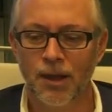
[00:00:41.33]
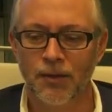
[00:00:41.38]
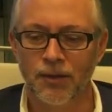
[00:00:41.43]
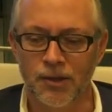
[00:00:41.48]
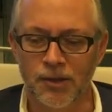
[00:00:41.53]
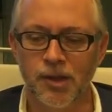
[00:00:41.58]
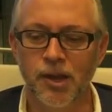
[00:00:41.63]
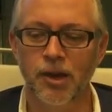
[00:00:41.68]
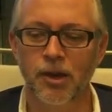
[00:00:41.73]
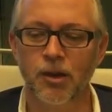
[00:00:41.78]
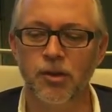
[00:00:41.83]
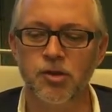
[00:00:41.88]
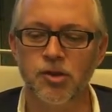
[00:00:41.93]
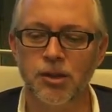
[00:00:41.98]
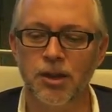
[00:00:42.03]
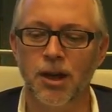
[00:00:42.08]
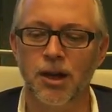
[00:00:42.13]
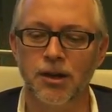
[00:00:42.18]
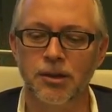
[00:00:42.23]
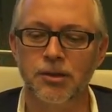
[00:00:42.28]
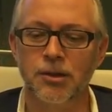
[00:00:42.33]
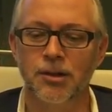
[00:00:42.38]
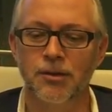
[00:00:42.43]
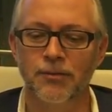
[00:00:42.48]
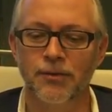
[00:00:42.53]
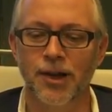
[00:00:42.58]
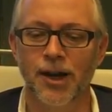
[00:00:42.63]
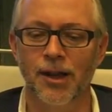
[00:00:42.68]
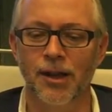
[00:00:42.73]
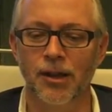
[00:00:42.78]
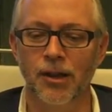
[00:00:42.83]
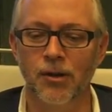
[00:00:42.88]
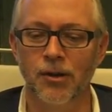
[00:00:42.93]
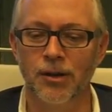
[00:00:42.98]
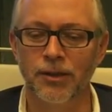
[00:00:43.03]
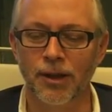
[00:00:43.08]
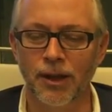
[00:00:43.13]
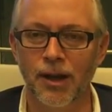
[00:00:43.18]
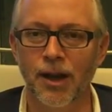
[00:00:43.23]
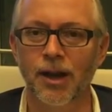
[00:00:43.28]
This huge long-term value
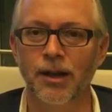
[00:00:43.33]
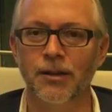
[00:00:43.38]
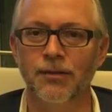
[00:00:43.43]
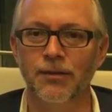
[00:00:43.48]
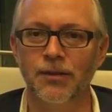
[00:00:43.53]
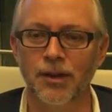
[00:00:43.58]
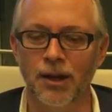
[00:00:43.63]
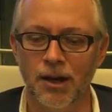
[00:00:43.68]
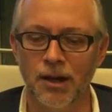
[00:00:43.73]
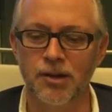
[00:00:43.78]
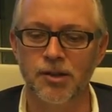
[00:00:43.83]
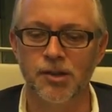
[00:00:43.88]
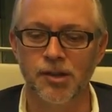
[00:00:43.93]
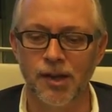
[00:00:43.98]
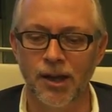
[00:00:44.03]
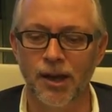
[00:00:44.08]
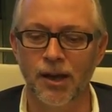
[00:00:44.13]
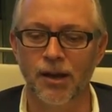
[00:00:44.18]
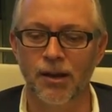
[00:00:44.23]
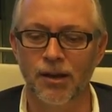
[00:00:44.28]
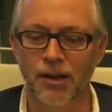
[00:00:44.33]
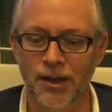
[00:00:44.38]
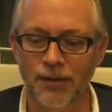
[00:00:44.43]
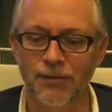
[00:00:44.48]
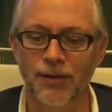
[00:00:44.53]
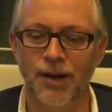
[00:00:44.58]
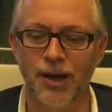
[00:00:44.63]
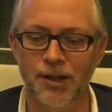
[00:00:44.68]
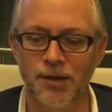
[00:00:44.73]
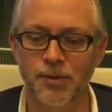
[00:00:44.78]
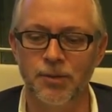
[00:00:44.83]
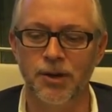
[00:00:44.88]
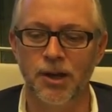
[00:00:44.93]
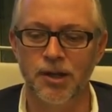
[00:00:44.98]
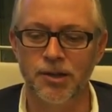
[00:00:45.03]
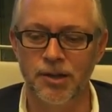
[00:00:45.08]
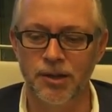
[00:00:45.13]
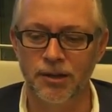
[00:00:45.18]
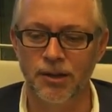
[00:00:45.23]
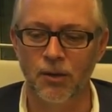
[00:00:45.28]
in the kind of large-scale advanced
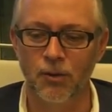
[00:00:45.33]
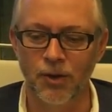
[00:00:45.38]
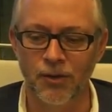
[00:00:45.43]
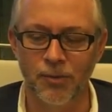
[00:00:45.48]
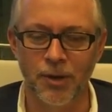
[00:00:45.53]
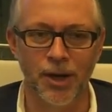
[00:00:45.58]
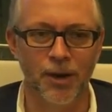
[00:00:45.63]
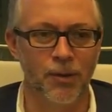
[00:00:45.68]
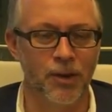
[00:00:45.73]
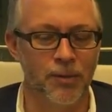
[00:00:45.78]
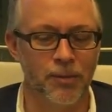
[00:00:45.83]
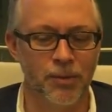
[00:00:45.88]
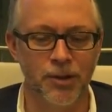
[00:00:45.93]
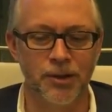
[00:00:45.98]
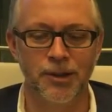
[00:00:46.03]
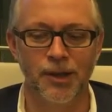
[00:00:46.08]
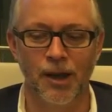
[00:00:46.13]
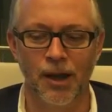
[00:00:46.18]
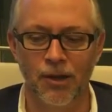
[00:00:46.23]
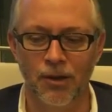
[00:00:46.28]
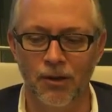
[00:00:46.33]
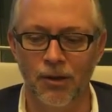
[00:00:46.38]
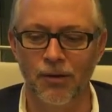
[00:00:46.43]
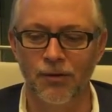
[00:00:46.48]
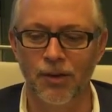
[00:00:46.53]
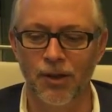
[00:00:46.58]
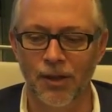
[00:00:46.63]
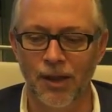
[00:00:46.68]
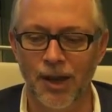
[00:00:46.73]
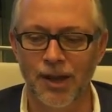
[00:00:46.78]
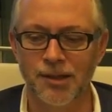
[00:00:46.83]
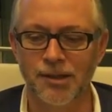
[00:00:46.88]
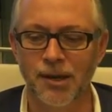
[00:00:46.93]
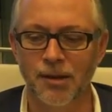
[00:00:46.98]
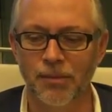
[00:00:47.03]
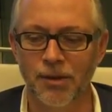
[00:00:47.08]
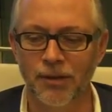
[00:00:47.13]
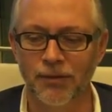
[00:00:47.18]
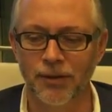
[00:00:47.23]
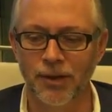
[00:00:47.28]
project that we've been able to put together over the last
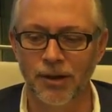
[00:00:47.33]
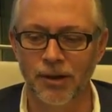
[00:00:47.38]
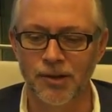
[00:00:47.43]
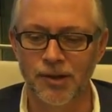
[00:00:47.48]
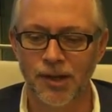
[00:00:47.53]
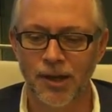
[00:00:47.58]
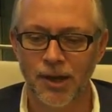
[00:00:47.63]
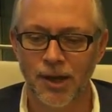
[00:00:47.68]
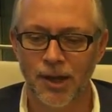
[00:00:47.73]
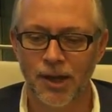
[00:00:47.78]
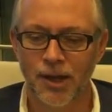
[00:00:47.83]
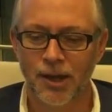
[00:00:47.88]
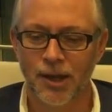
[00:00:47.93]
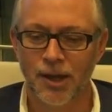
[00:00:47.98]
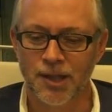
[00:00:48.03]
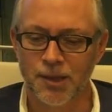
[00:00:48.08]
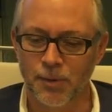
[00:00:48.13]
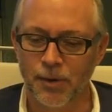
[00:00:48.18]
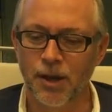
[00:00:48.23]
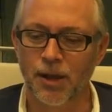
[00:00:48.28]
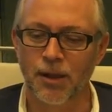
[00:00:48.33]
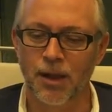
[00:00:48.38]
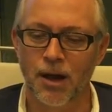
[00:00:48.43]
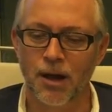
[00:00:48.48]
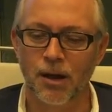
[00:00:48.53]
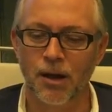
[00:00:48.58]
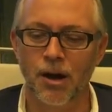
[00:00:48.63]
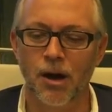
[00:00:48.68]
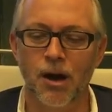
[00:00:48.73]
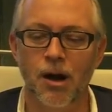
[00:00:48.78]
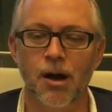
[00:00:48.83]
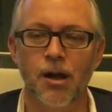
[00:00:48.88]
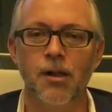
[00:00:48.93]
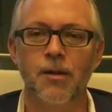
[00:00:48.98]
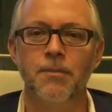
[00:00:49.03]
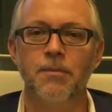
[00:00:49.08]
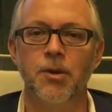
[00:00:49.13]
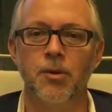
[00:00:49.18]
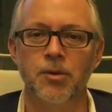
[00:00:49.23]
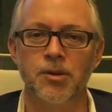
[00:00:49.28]
couple of years. It's been a long
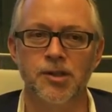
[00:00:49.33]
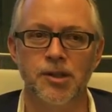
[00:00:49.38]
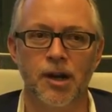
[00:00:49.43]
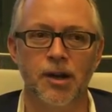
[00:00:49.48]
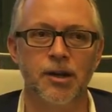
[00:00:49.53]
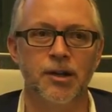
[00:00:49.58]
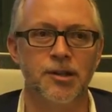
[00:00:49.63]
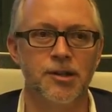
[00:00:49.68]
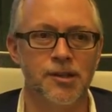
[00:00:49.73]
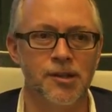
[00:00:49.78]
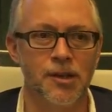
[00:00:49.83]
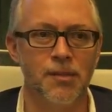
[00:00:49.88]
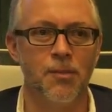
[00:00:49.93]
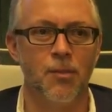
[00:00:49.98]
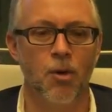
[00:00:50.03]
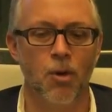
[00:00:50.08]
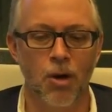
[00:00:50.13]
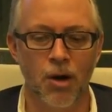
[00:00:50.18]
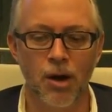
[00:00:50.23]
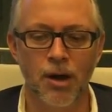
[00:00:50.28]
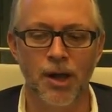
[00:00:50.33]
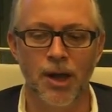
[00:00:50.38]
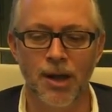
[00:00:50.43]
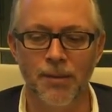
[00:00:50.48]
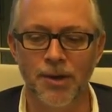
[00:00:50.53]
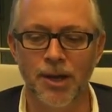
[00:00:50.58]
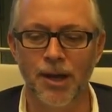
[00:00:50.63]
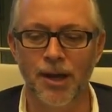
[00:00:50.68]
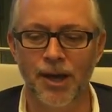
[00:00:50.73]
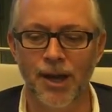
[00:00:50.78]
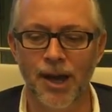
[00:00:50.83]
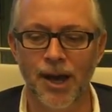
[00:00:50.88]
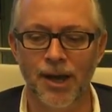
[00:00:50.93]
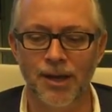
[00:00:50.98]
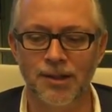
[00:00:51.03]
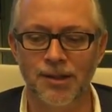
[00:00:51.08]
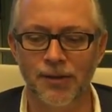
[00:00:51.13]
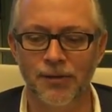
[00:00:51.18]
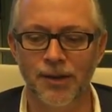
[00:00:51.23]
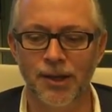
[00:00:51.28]
haul, but we're starting to see more M&A
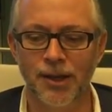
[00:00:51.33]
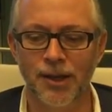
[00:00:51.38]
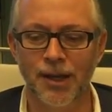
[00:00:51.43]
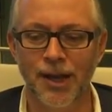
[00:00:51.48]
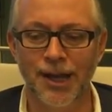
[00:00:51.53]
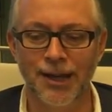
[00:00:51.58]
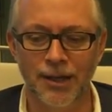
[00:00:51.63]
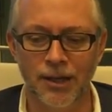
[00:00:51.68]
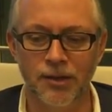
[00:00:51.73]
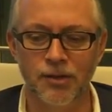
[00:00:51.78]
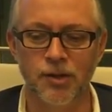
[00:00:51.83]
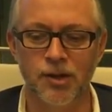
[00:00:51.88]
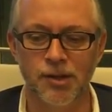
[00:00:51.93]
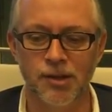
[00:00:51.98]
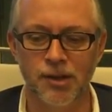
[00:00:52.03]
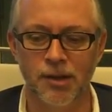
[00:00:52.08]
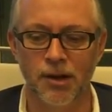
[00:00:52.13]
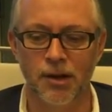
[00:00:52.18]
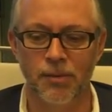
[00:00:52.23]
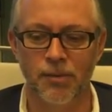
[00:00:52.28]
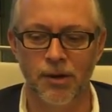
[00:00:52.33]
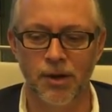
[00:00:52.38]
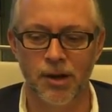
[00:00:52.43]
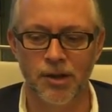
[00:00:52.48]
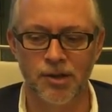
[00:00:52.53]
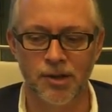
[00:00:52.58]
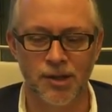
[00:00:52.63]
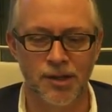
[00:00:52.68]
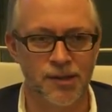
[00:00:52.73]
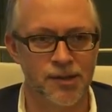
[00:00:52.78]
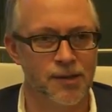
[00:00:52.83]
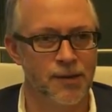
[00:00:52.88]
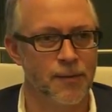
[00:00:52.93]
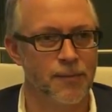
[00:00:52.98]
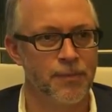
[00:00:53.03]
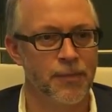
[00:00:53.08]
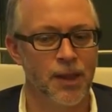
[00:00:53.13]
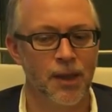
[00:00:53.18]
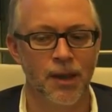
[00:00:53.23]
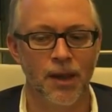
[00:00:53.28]
activity and interest in our projects
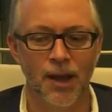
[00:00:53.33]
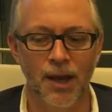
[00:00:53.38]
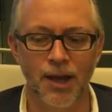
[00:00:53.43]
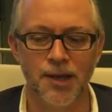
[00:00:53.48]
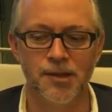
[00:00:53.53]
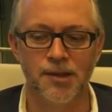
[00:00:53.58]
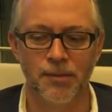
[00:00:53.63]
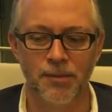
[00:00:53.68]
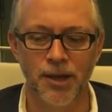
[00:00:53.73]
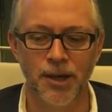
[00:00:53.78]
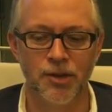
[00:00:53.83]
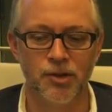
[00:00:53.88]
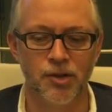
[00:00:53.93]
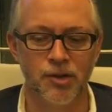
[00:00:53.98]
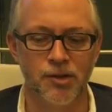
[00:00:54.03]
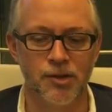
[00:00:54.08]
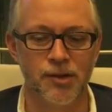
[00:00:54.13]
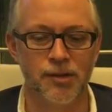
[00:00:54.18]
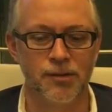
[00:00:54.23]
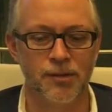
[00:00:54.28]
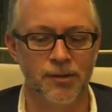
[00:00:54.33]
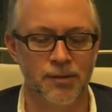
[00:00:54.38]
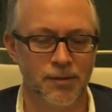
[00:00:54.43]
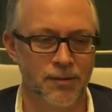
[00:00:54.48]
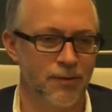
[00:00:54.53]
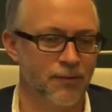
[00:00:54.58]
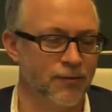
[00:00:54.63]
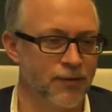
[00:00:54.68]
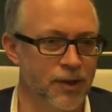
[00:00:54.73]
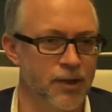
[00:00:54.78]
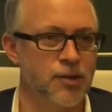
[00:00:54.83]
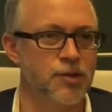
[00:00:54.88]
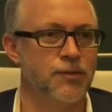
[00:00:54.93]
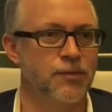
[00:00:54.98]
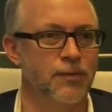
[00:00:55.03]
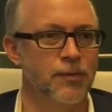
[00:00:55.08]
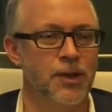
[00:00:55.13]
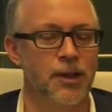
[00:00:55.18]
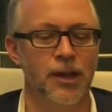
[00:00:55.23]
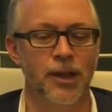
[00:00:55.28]
as the majors finish
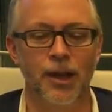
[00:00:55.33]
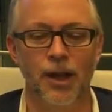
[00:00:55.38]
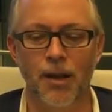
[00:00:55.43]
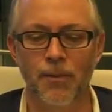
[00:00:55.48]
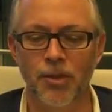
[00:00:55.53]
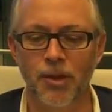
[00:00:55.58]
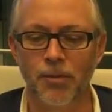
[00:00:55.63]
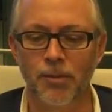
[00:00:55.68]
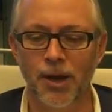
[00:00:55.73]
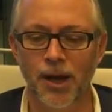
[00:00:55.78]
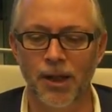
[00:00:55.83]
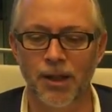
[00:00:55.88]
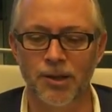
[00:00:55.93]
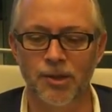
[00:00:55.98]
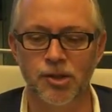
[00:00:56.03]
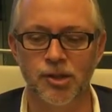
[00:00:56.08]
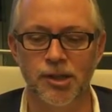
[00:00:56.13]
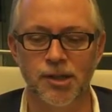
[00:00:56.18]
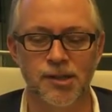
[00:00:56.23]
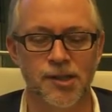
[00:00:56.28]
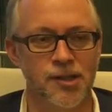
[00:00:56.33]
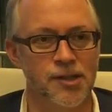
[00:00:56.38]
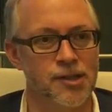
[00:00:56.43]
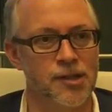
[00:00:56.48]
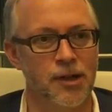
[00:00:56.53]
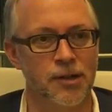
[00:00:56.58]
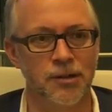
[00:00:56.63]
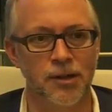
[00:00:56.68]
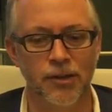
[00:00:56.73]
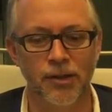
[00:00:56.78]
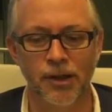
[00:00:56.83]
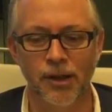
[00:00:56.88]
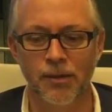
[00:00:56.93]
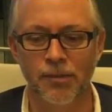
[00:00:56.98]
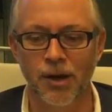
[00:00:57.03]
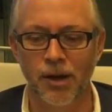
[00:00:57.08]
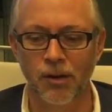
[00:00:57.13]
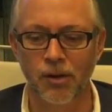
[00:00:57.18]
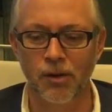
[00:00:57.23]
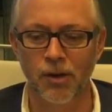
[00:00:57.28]
cleaning up their balance sheets and start to think
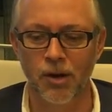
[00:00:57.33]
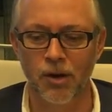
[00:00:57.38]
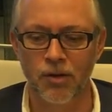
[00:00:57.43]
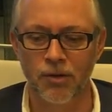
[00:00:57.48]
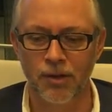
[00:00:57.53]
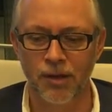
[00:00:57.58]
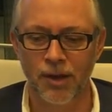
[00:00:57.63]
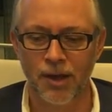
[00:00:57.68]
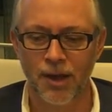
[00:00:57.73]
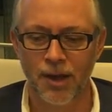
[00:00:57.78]
about growth.